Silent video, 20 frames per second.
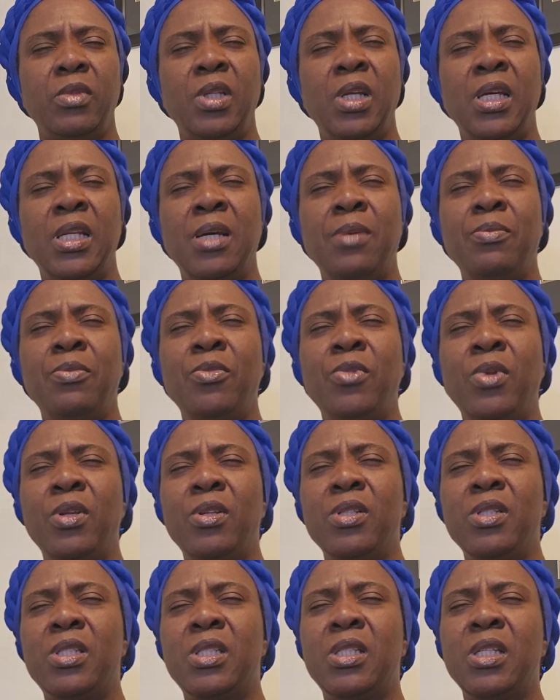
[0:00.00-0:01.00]
Let them
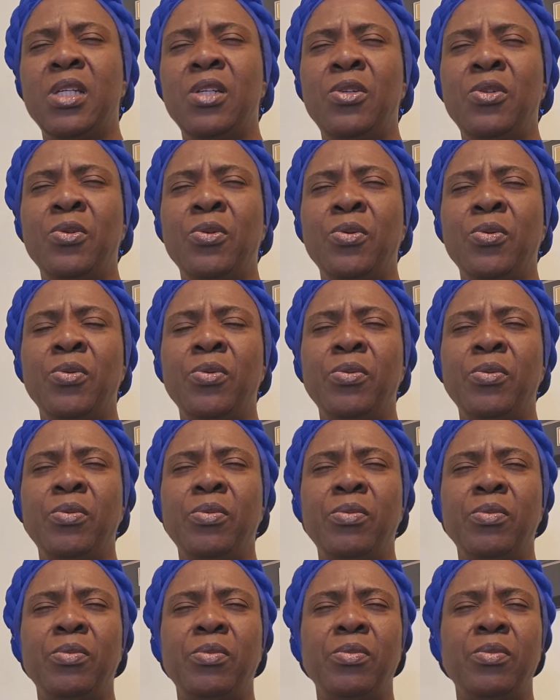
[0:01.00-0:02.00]
see you
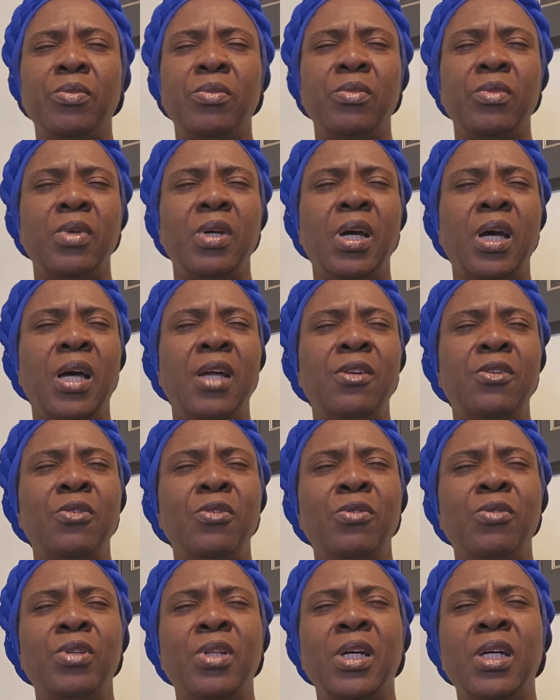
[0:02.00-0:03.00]
and
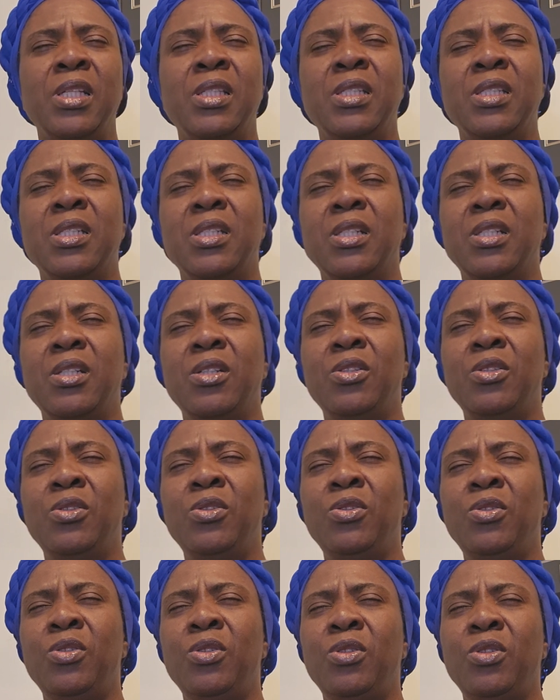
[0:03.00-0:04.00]
know that
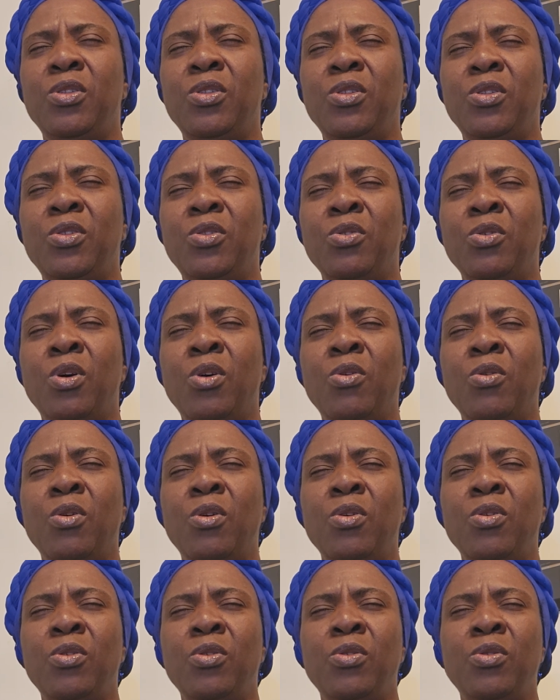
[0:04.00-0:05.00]
you
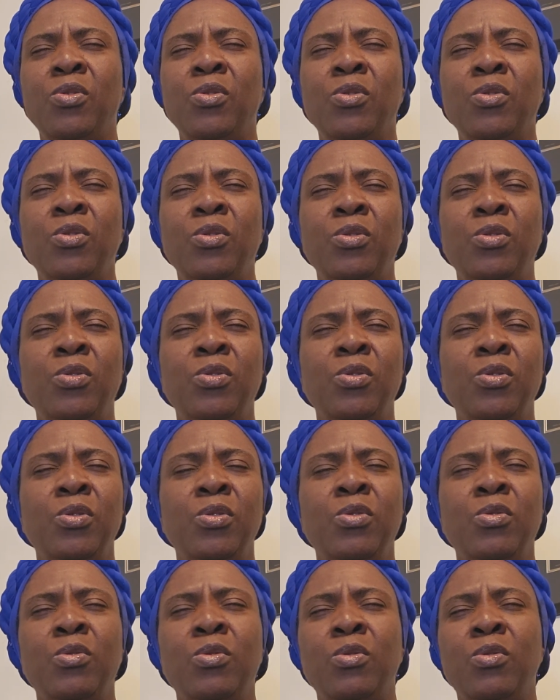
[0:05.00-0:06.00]
you you
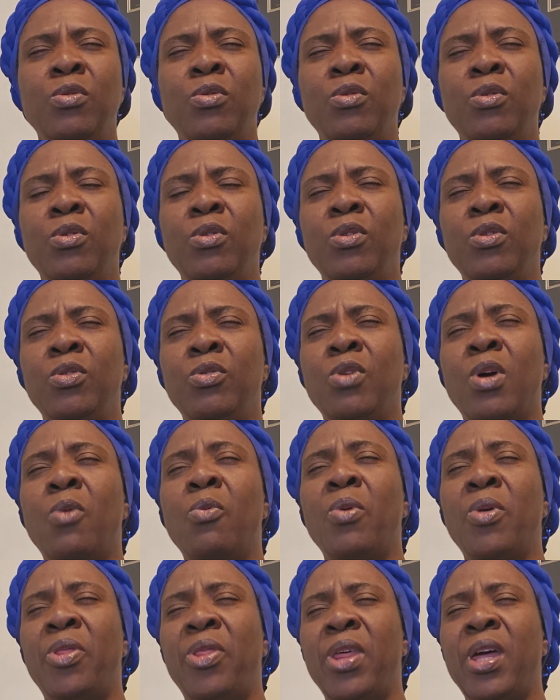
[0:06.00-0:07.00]
you you are
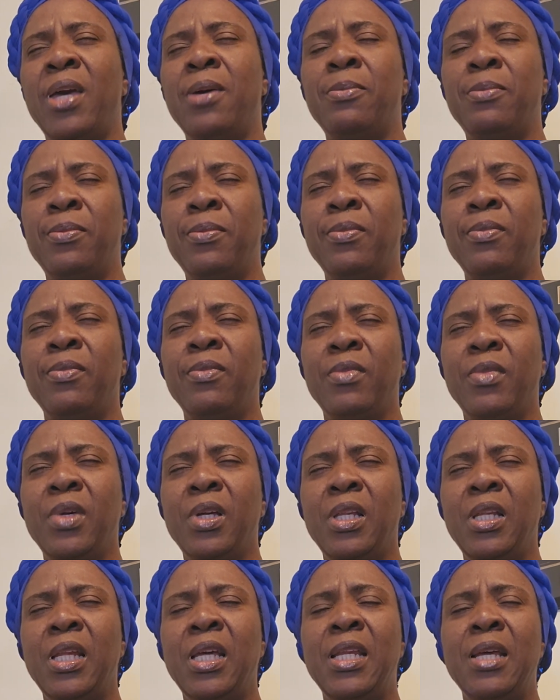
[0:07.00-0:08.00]
with them
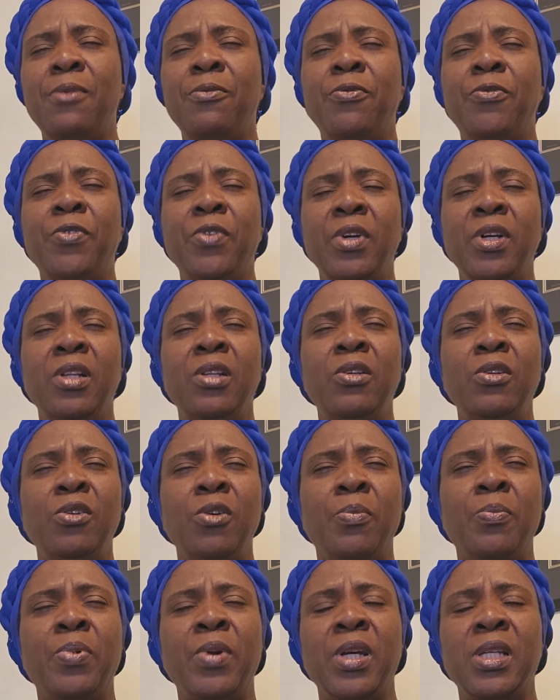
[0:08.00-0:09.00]
let them feel
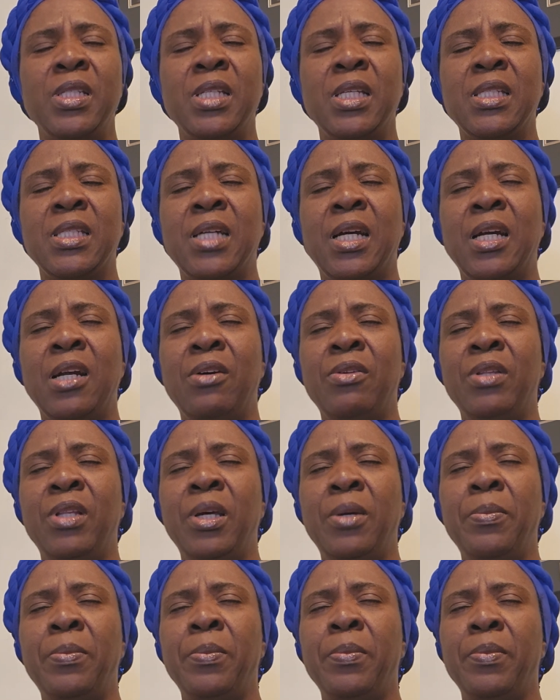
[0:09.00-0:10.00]
your presence around
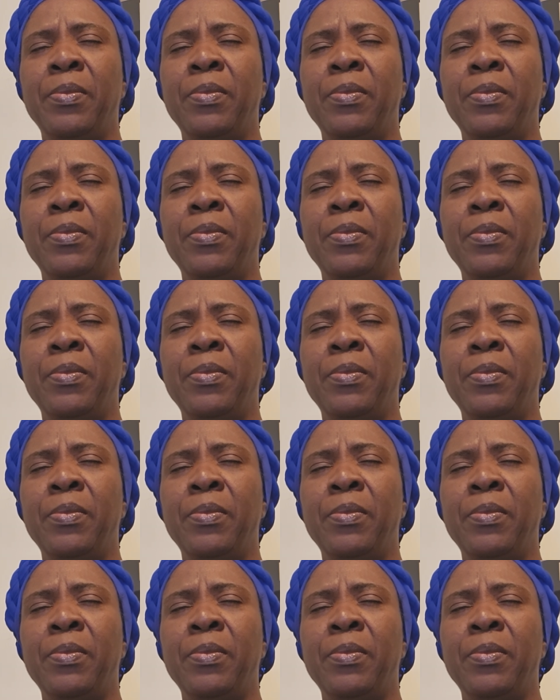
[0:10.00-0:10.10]
them.